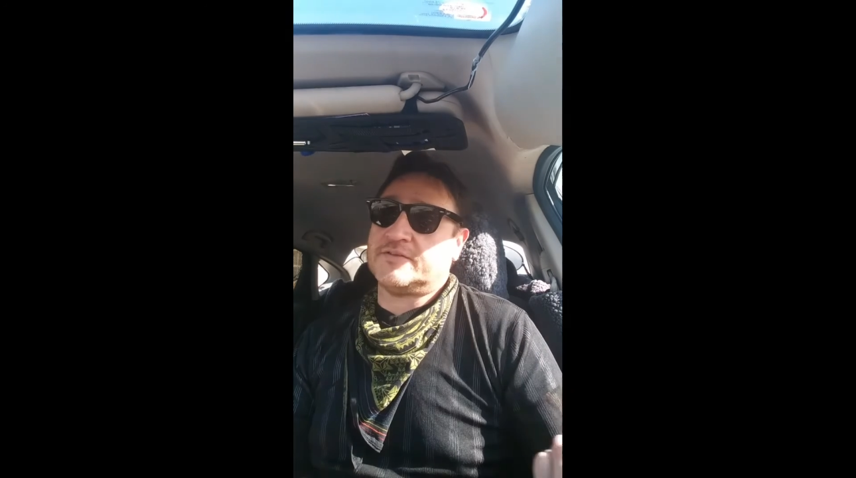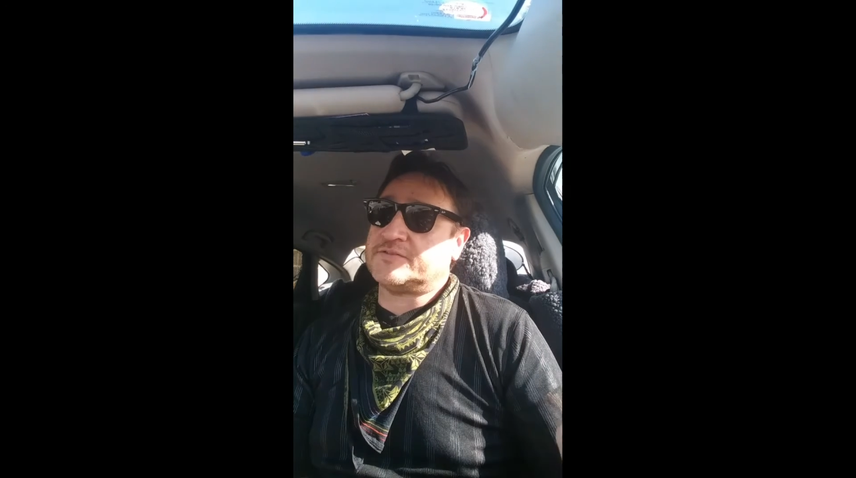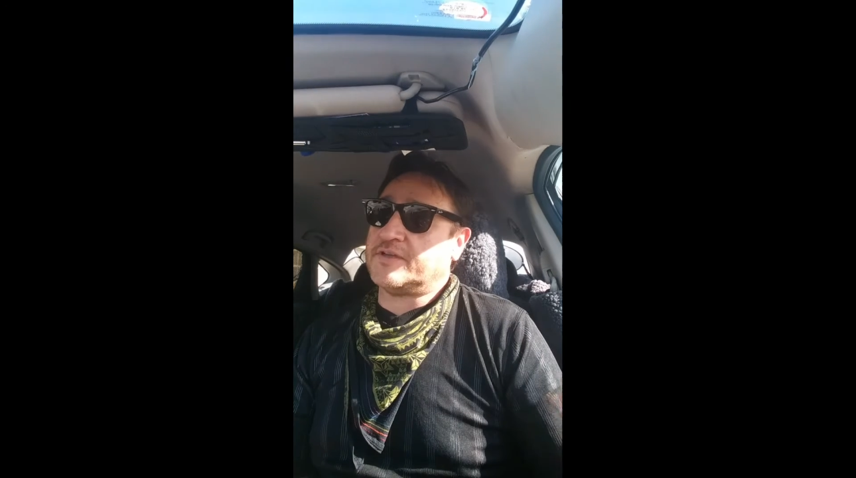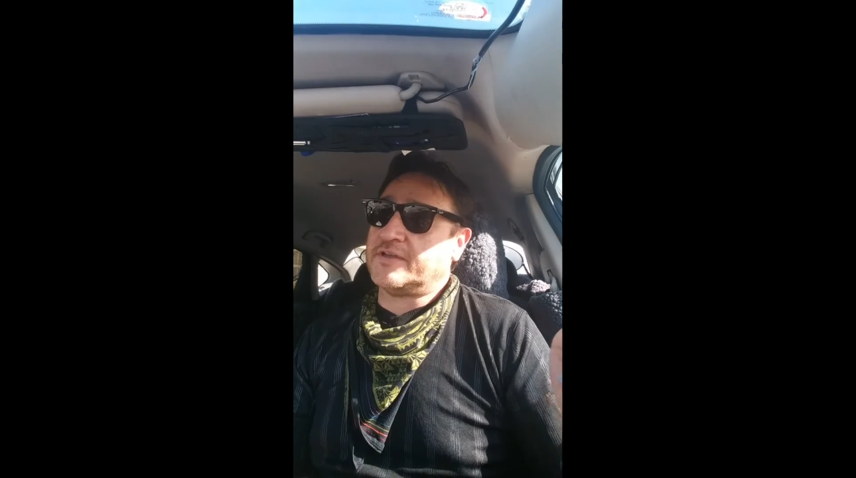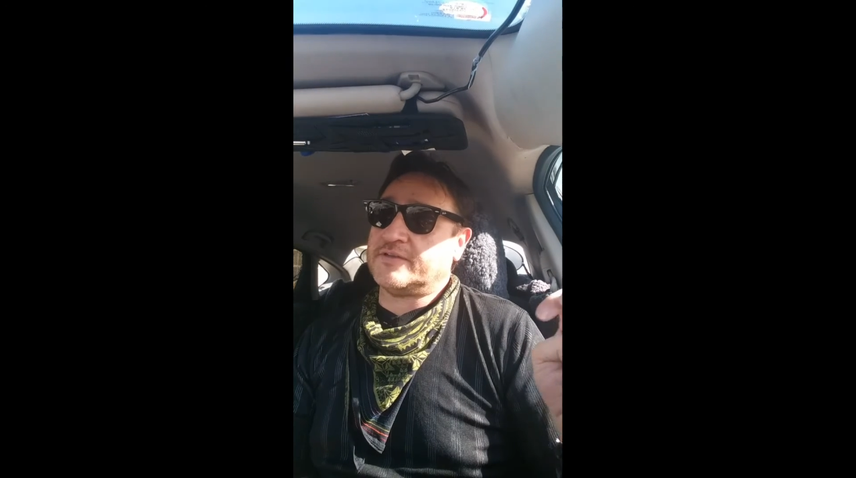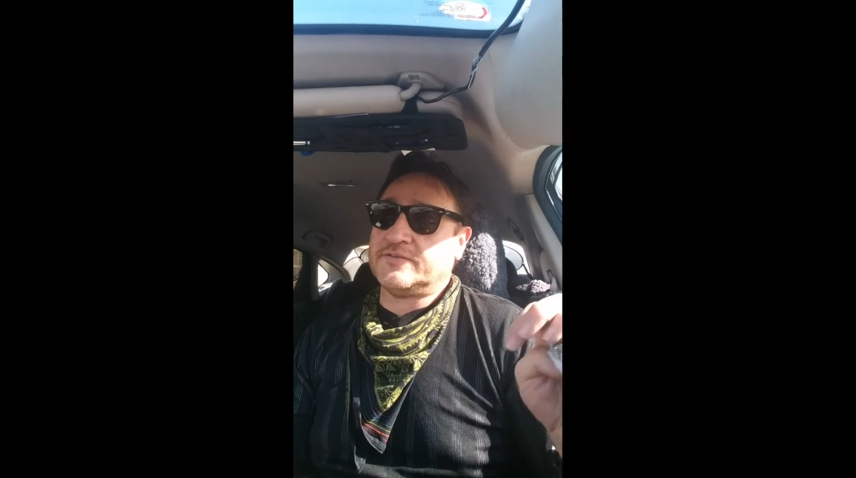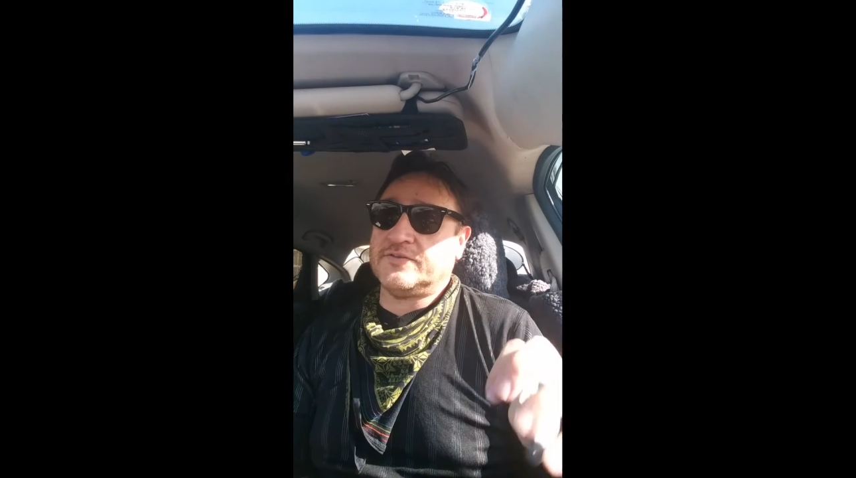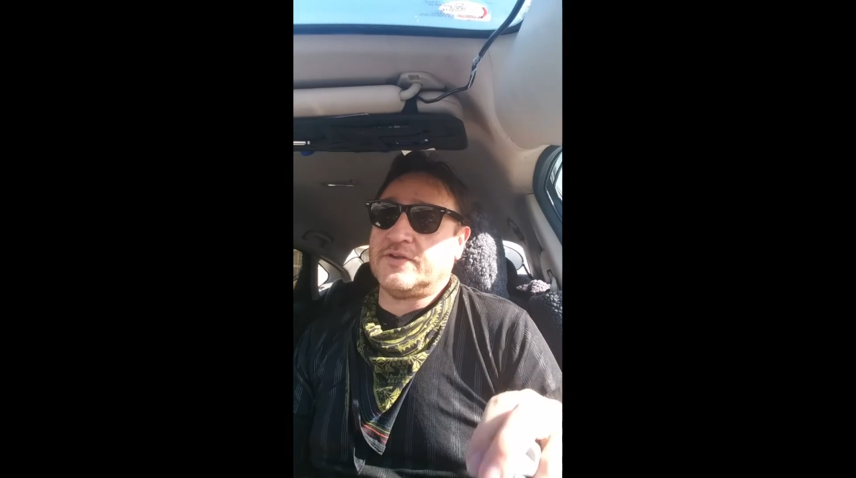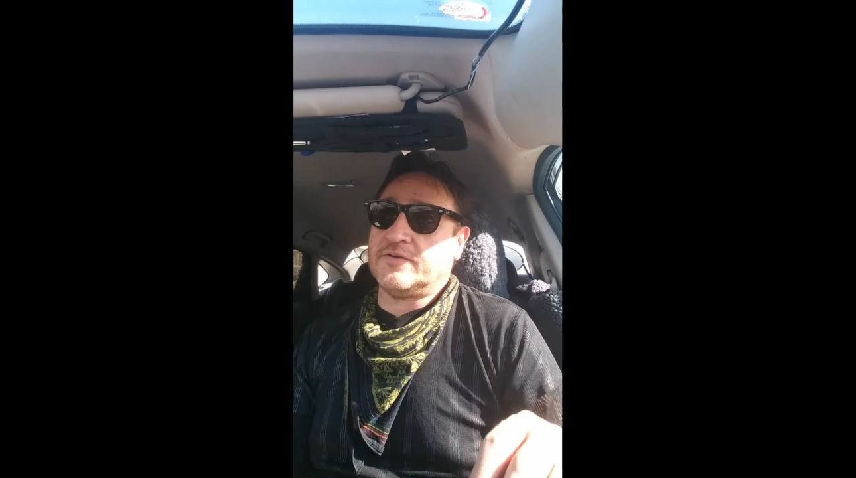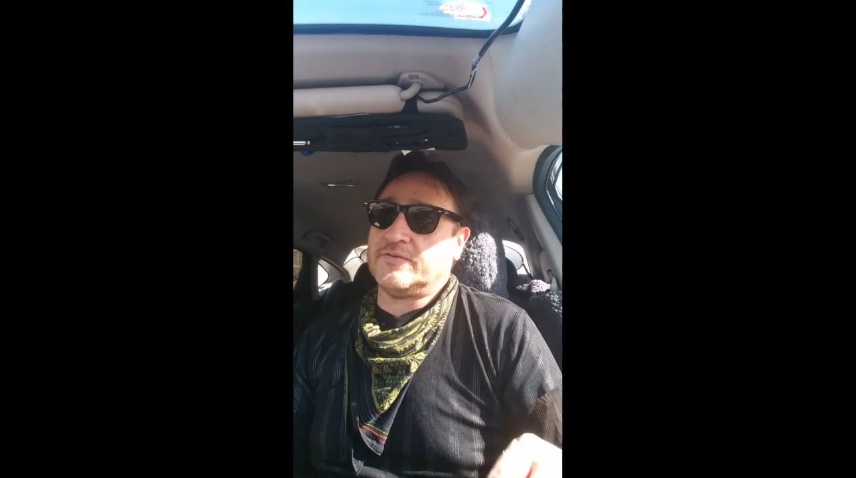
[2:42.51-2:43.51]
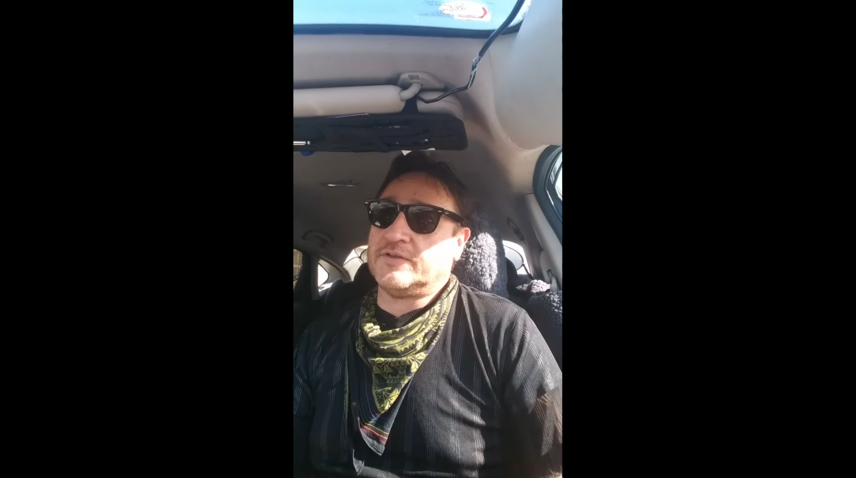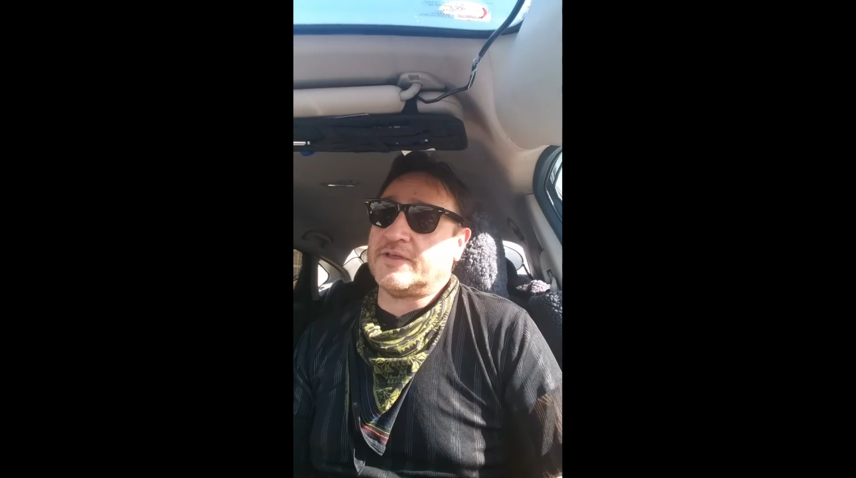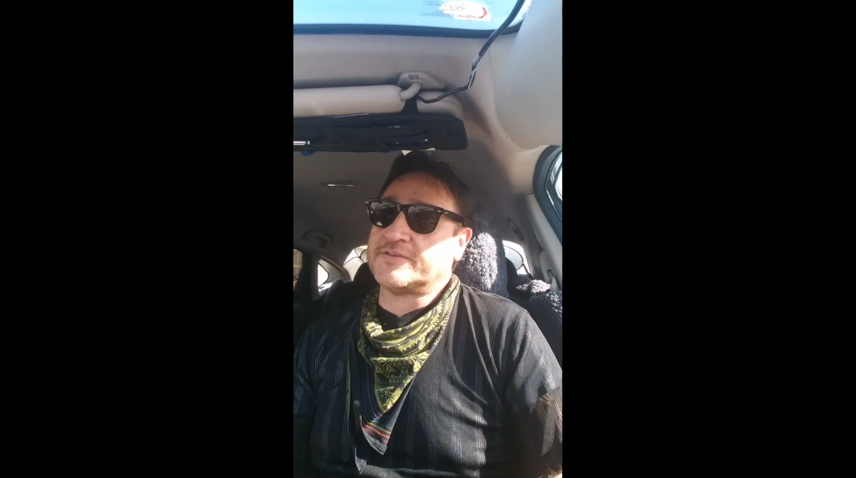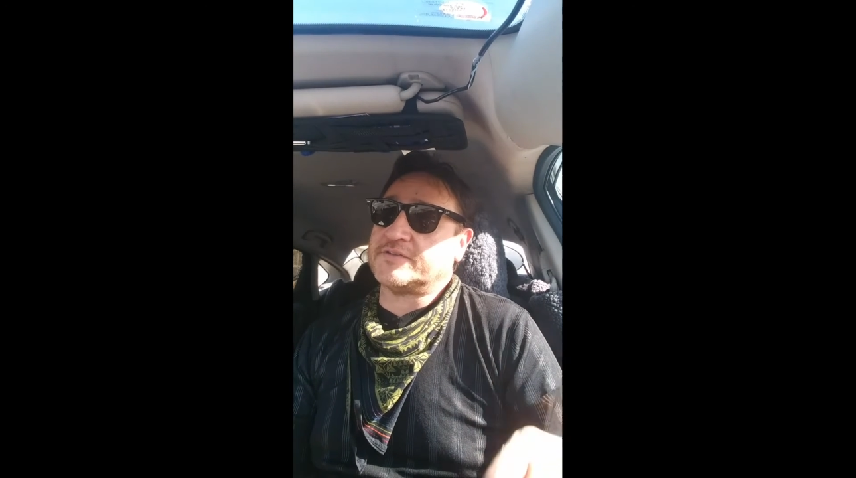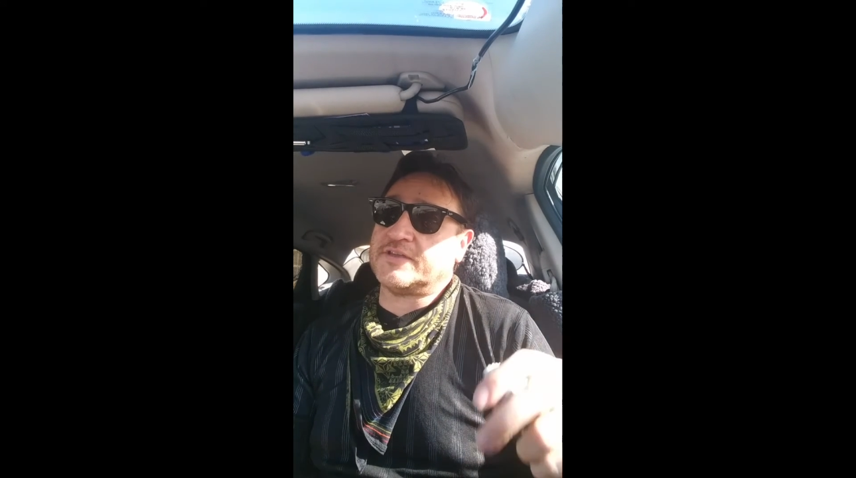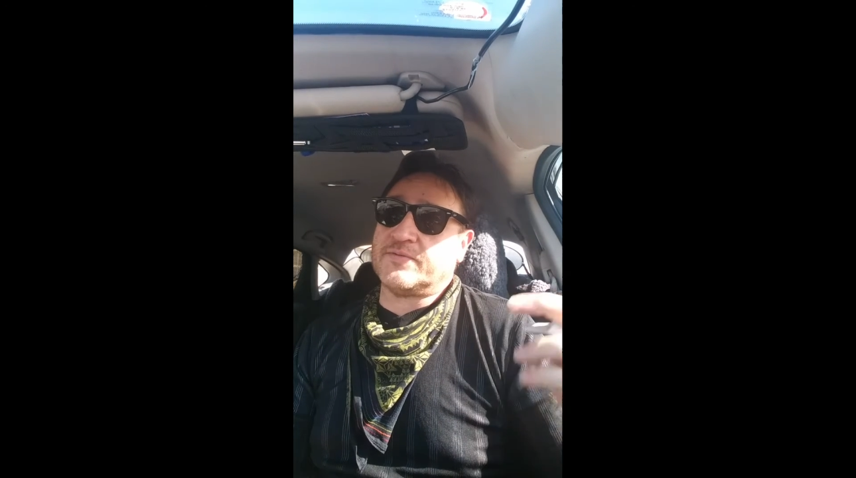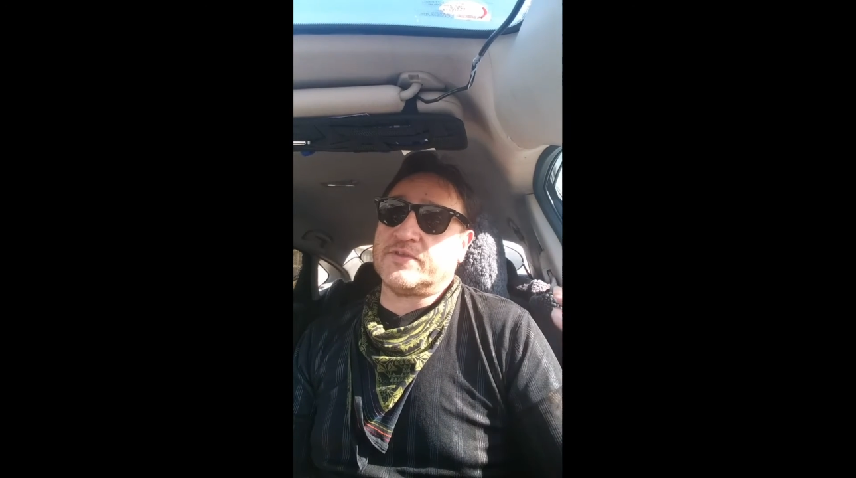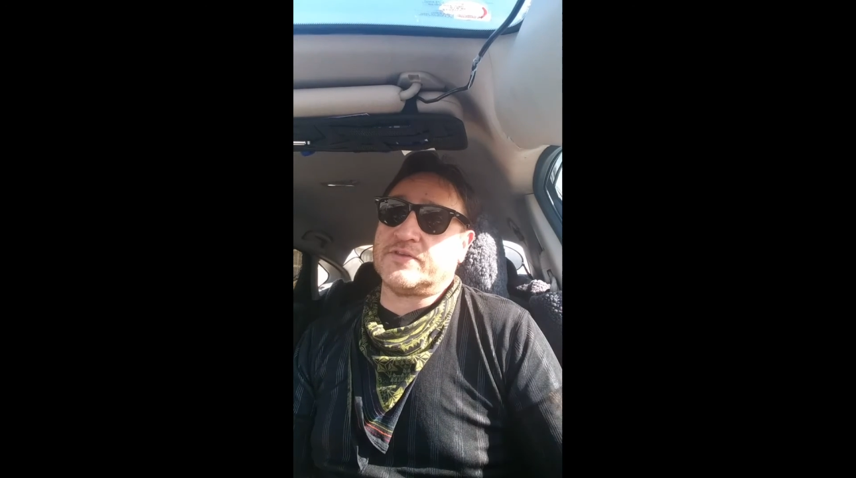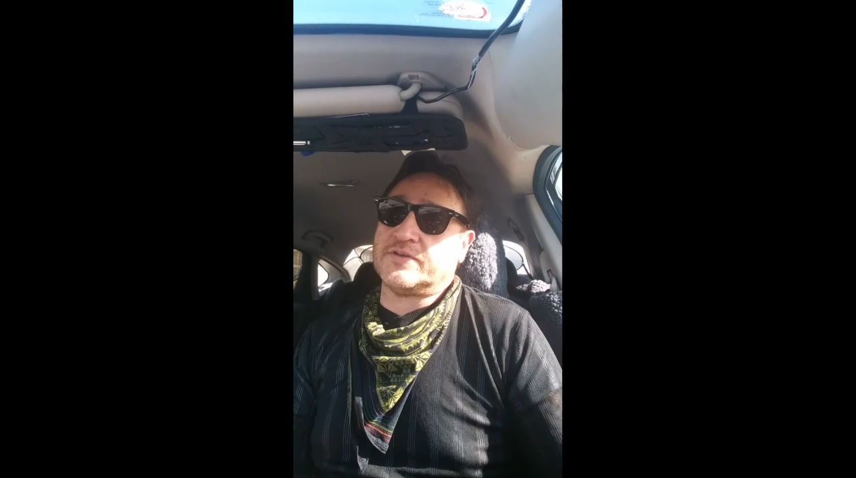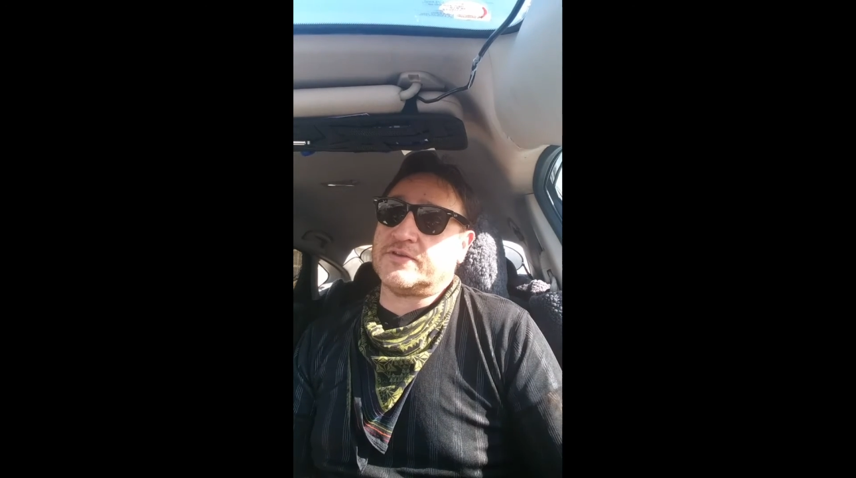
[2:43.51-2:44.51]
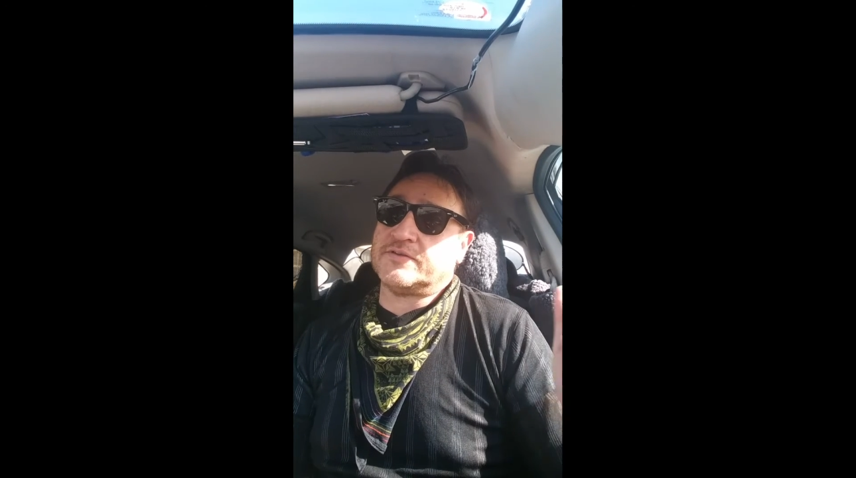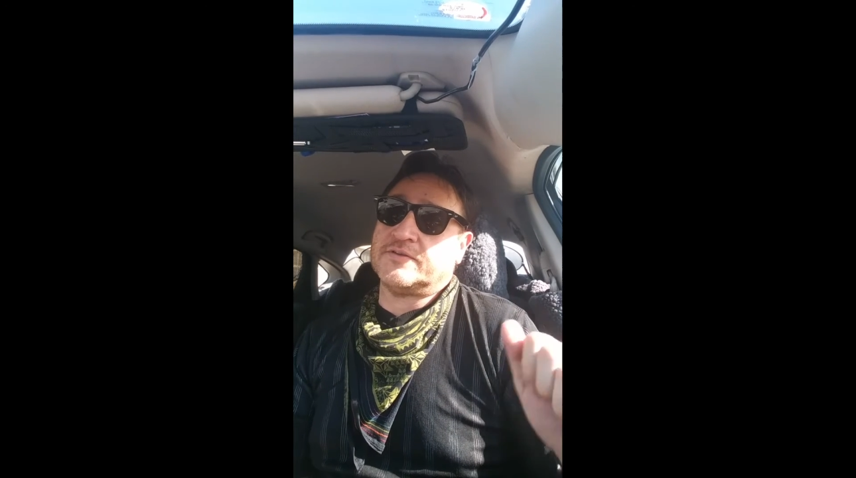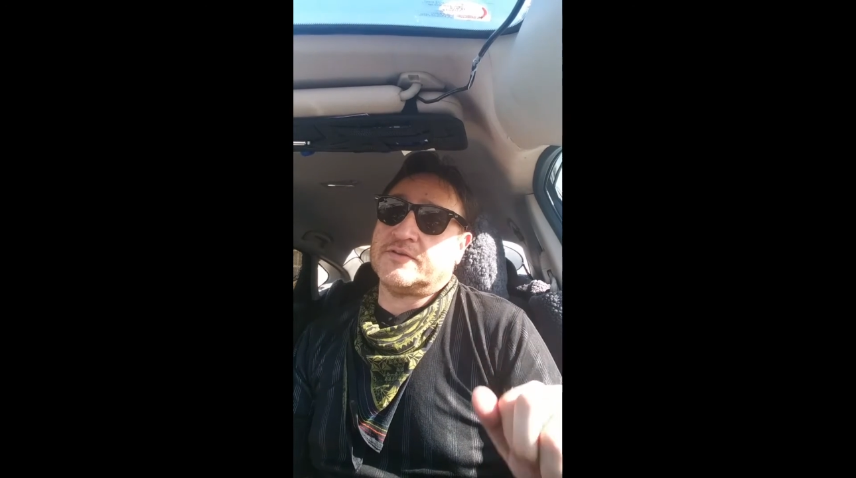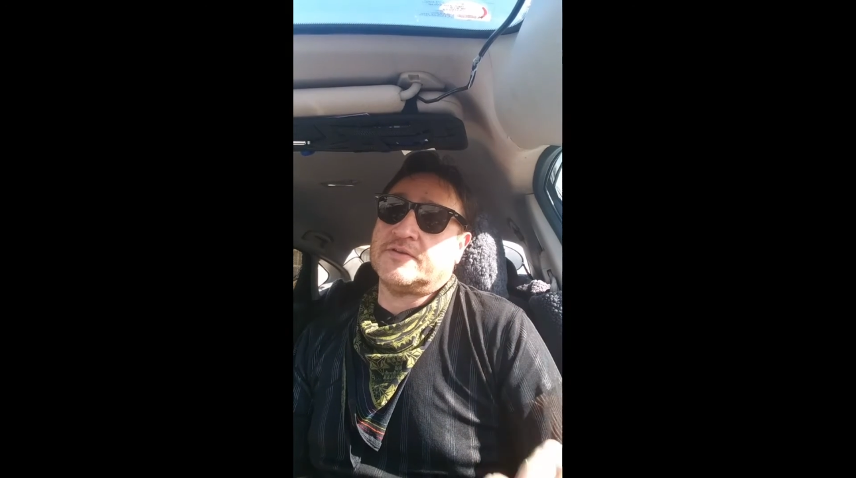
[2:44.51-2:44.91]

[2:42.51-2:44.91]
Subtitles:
I'll say, Alexa, give me the